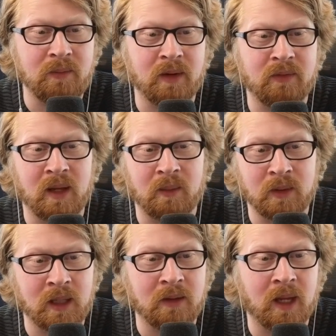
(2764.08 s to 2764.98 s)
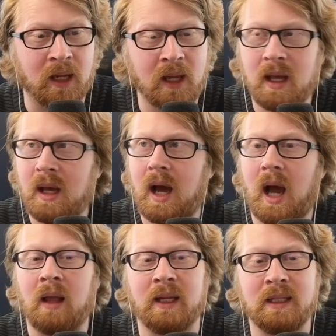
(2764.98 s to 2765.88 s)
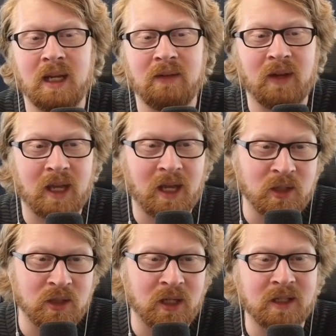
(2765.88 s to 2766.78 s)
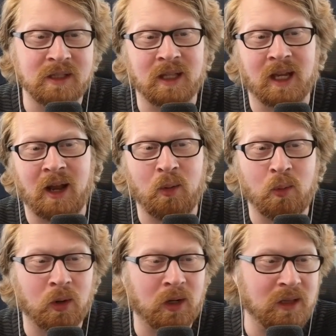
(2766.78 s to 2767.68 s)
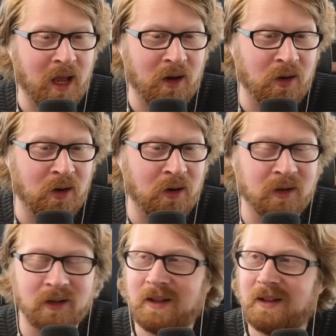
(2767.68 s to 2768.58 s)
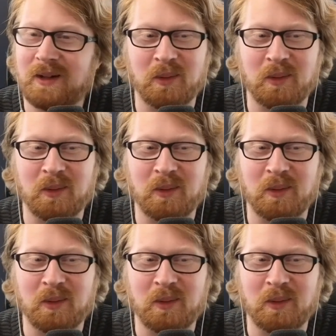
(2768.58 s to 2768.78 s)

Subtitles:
my family and like I like taking vacations and like I don't work that hard or